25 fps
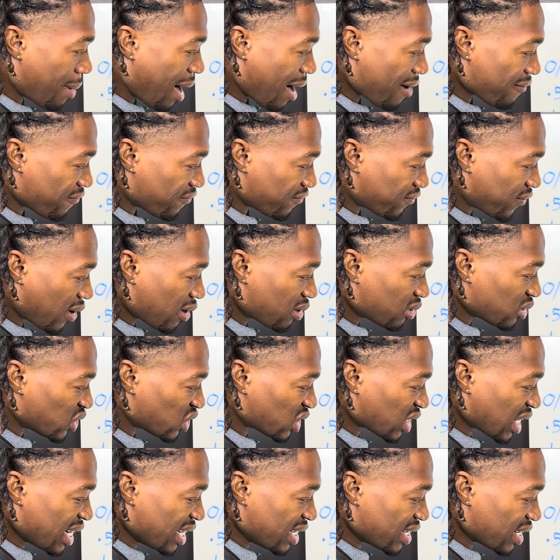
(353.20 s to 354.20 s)
my
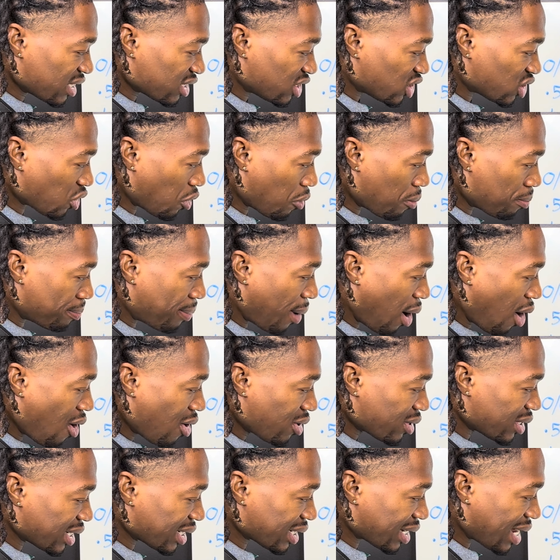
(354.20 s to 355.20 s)
first initial
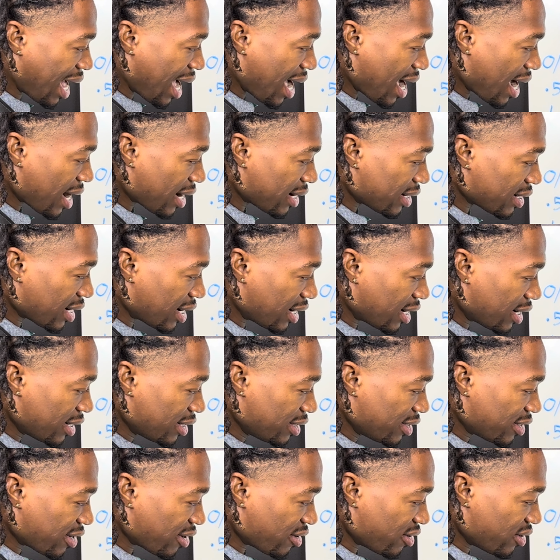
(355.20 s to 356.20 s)
balding line
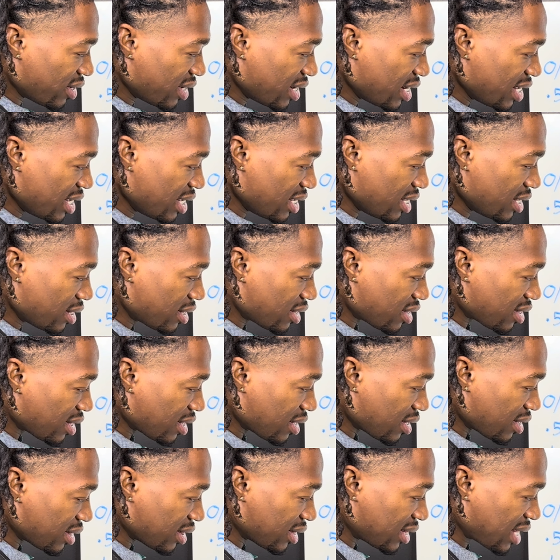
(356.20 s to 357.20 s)
underneath
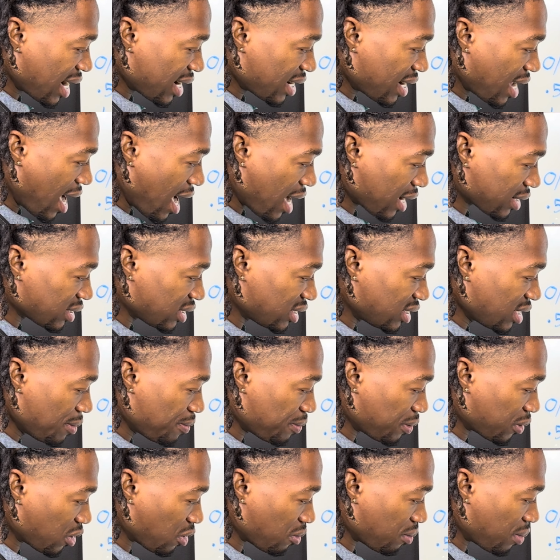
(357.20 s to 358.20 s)
that
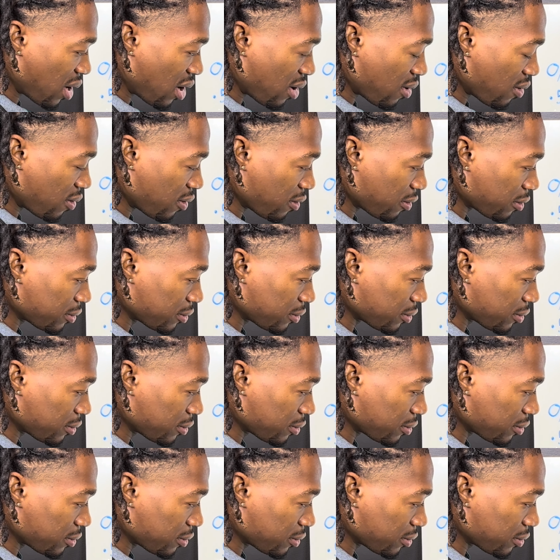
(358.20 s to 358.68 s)
occipital bone.